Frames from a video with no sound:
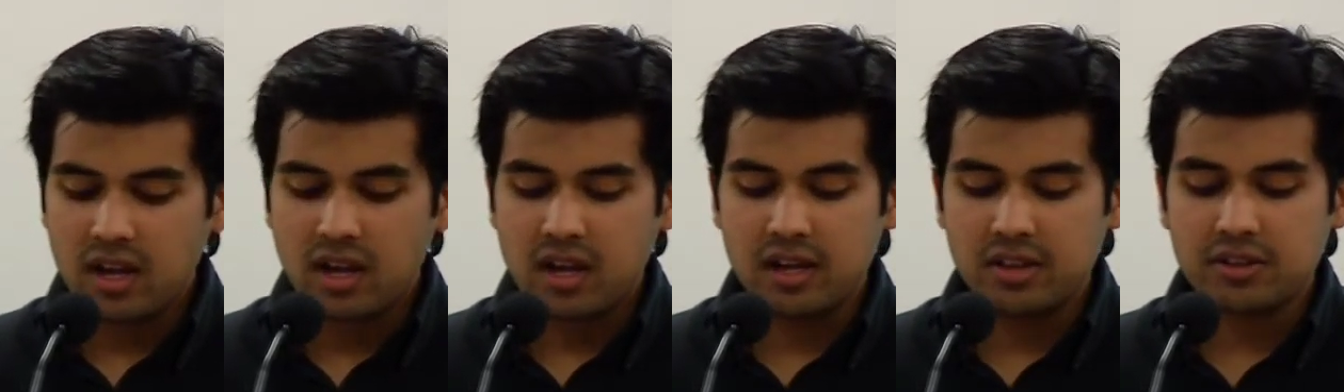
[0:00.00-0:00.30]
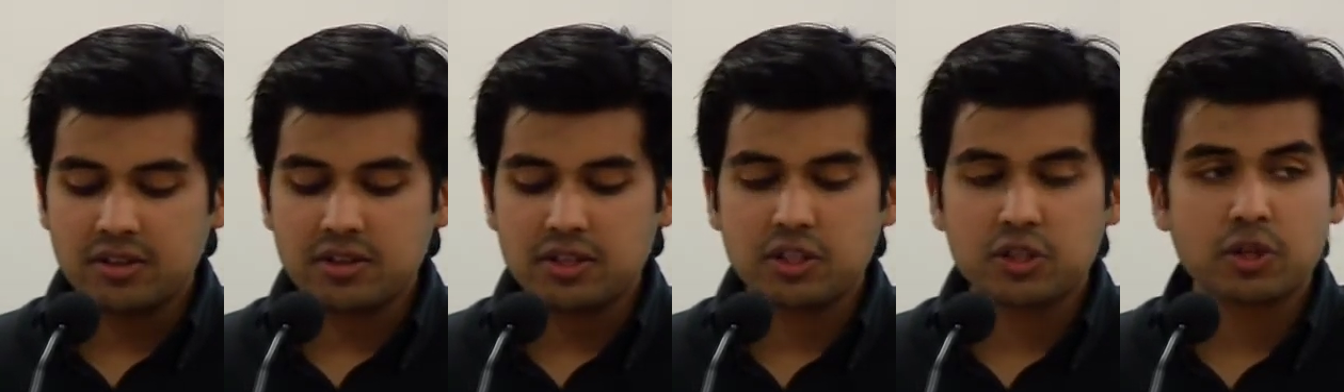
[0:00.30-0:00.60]
uh,
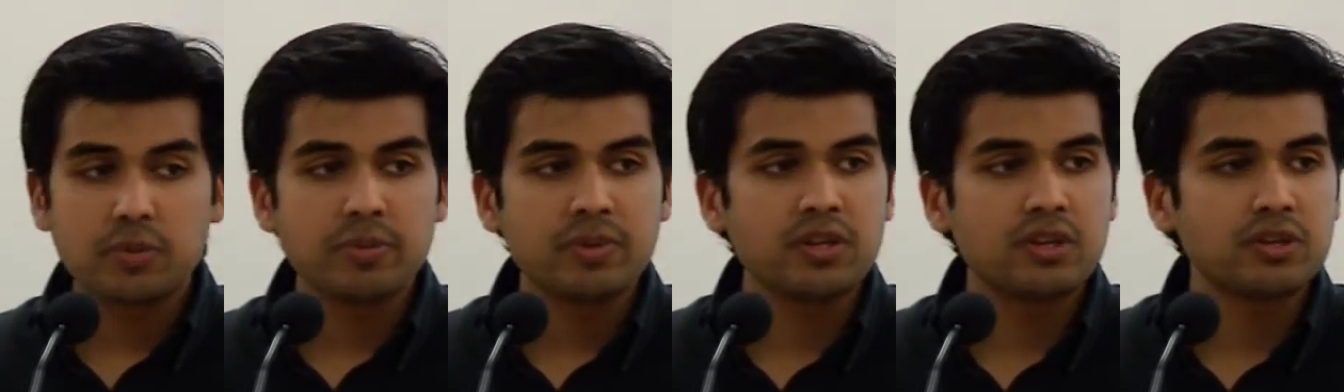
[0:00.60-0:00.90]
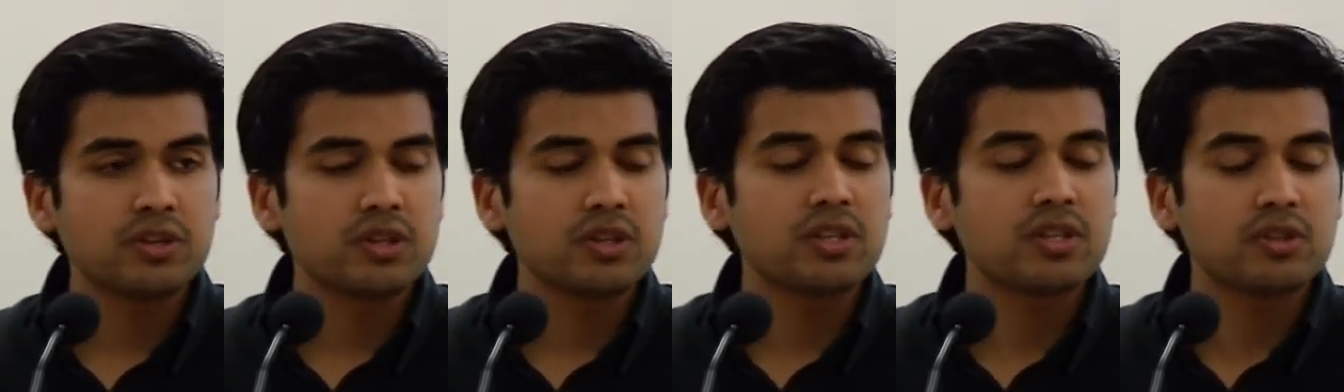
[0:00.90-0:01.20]
the
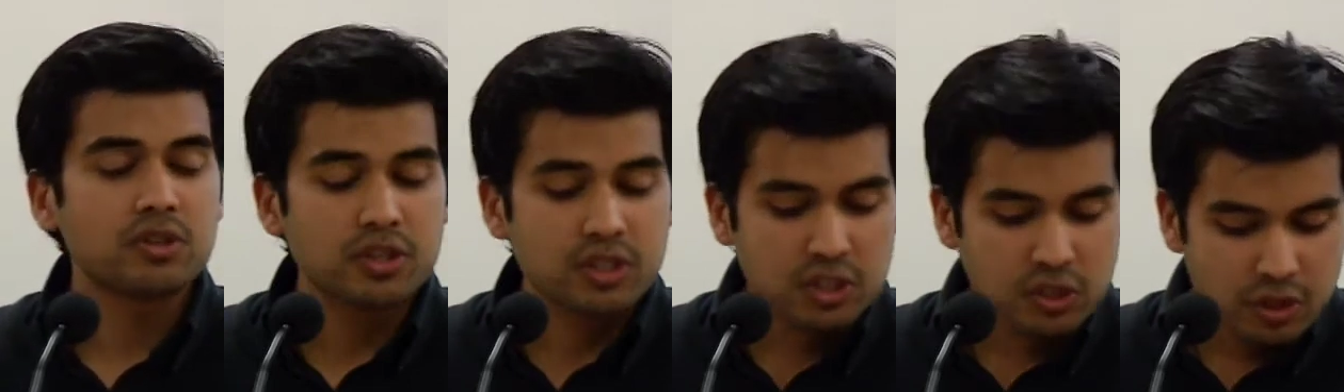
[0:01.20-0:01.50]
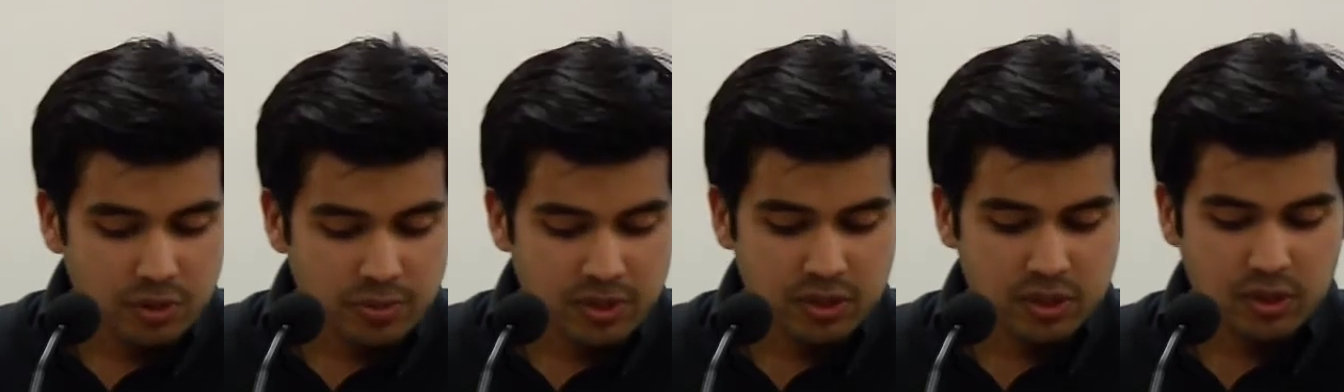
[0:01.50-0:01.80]

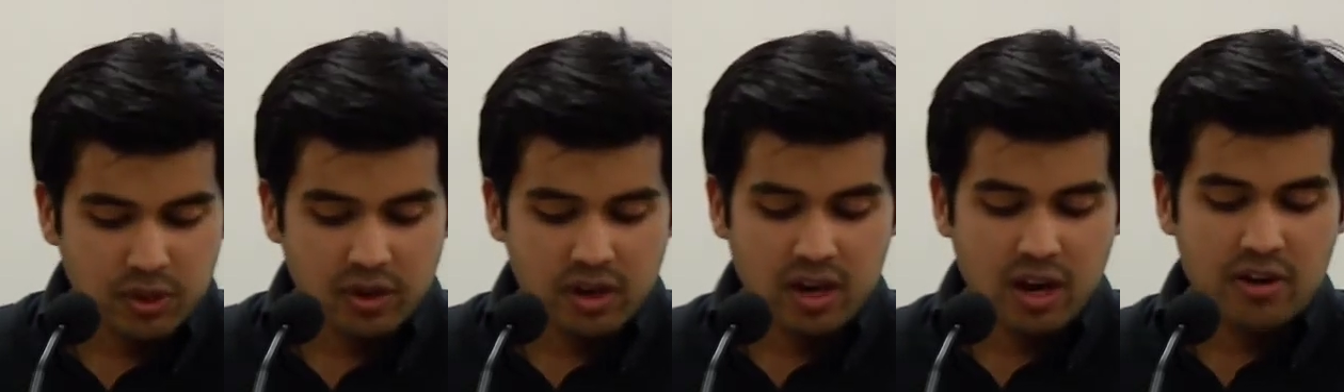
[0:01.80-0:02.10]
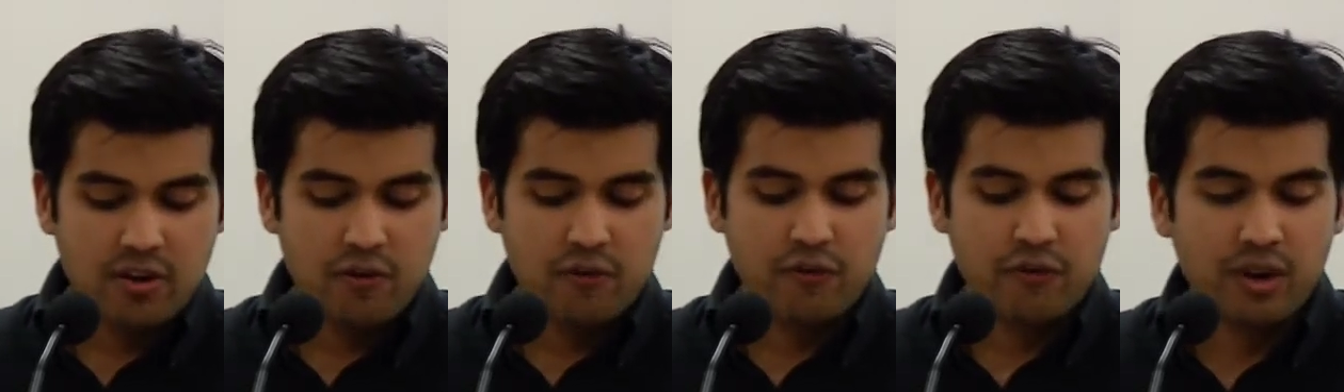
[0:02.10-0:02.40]
discriminatory
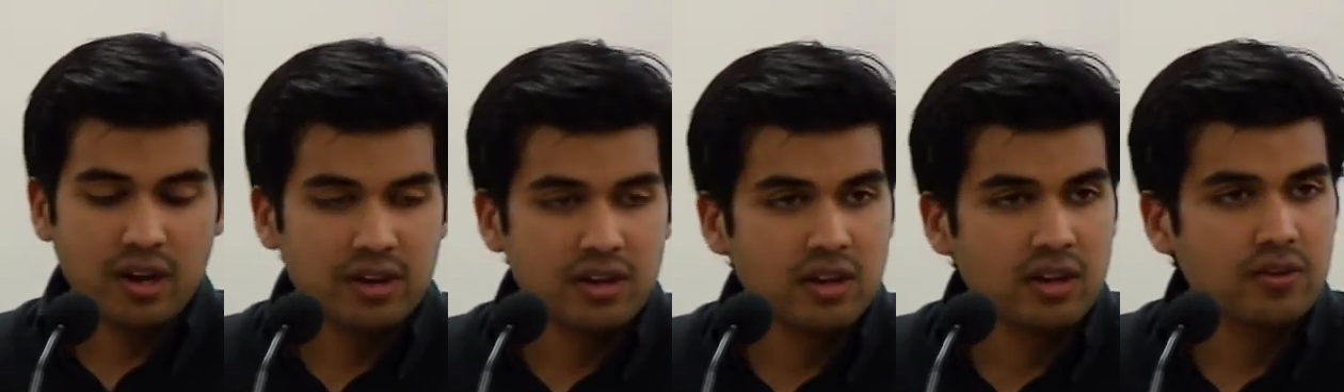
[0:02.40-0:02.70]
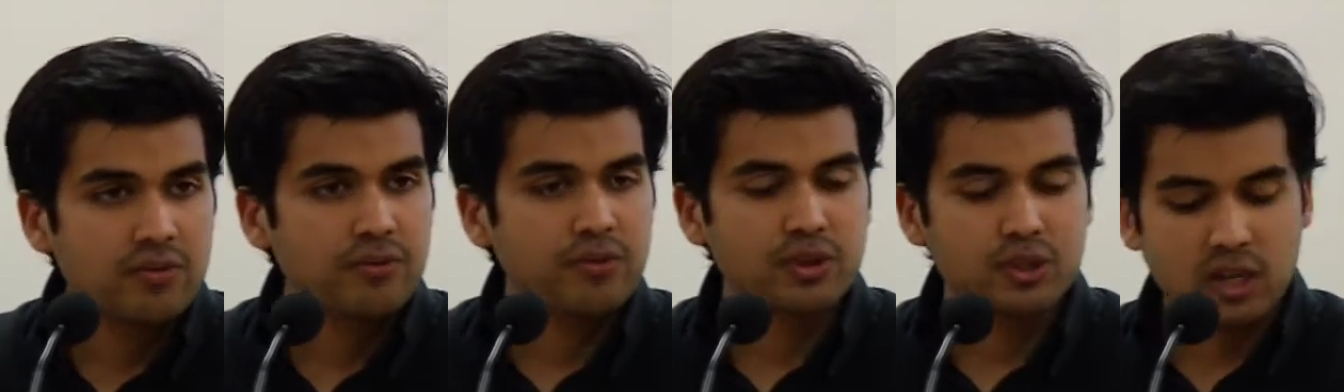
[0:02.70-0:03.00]

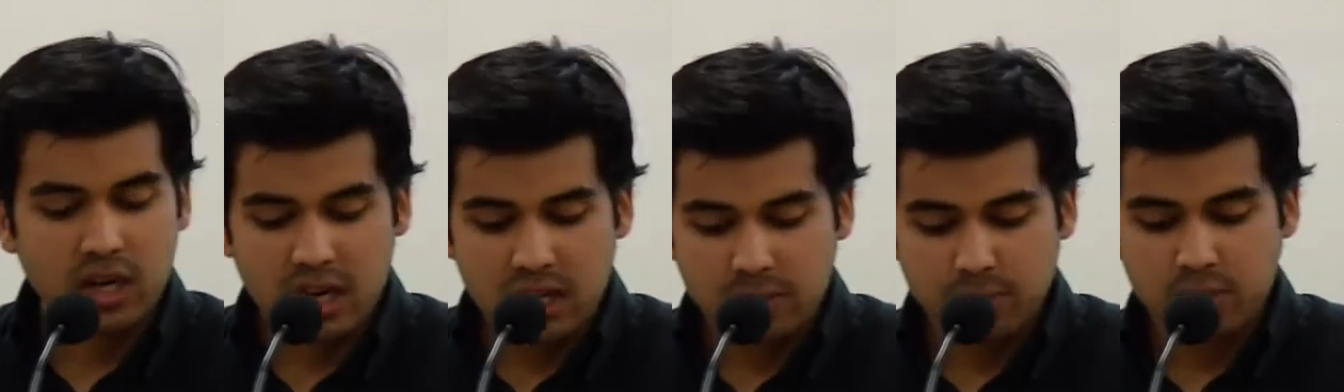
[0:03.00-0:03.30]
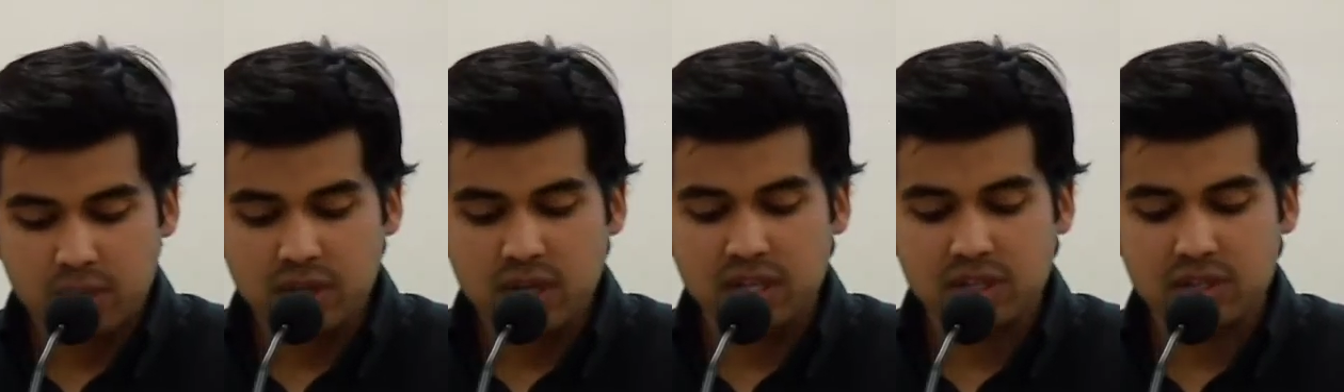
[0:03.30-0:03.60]
underfunding for
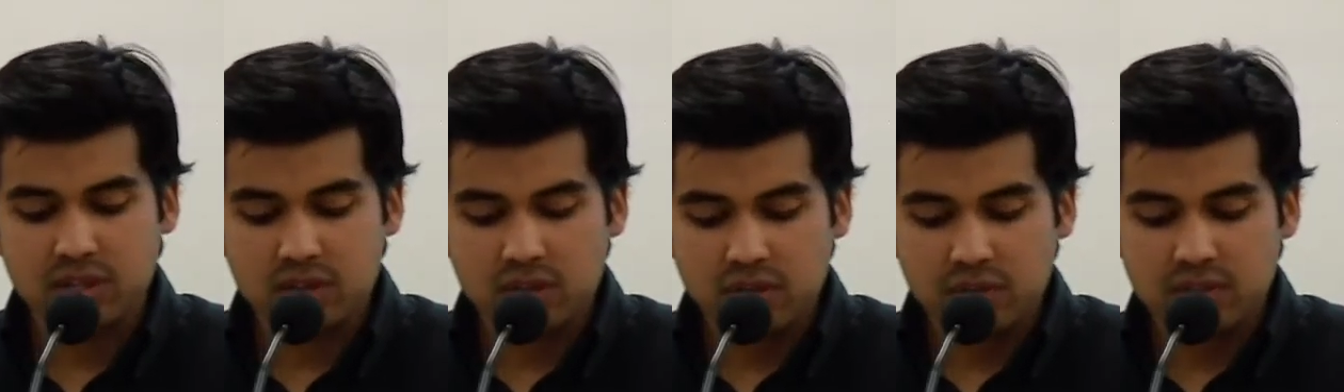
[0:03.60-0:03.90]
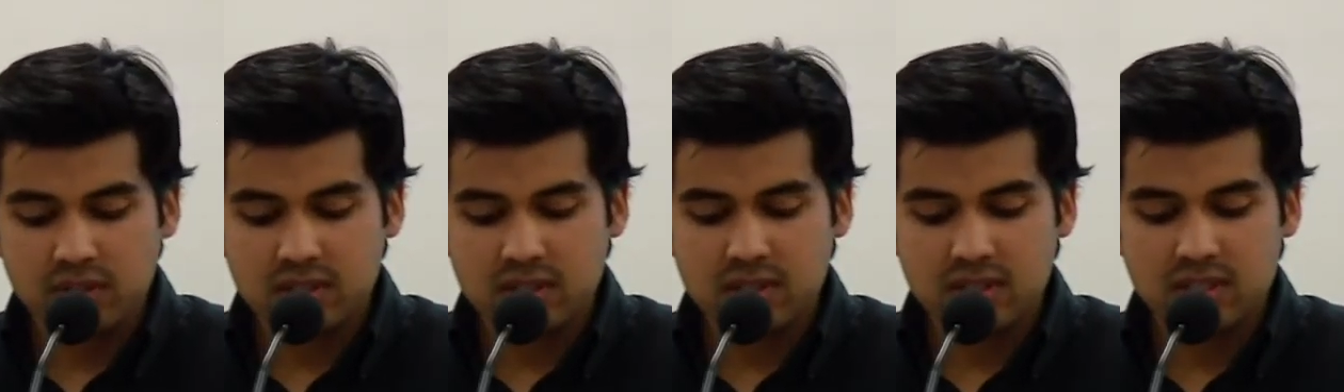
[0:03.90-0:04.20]
child protection
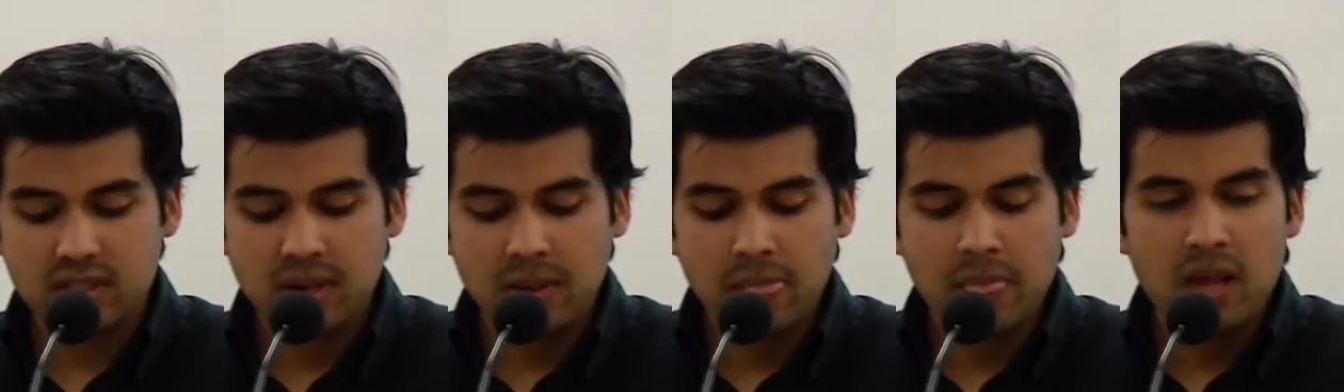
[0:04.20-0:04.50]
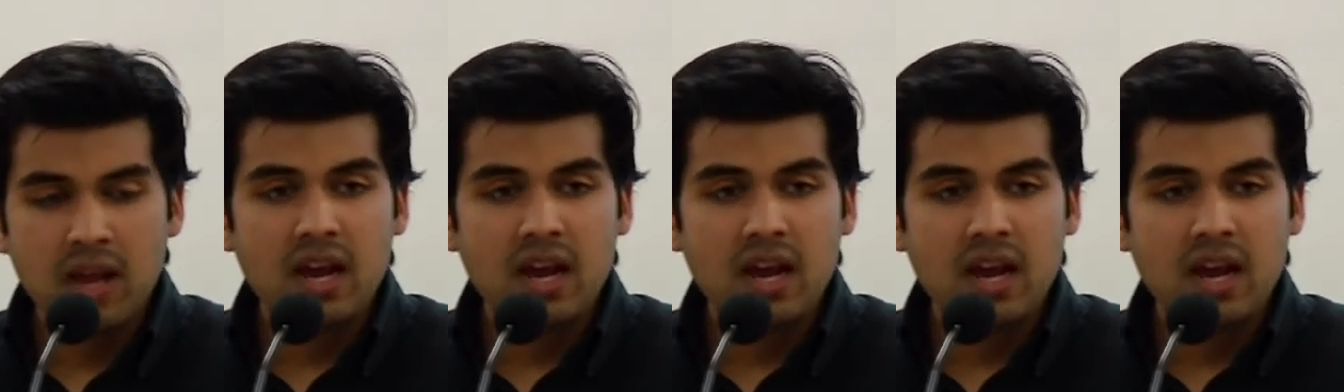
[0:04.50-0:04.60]
services,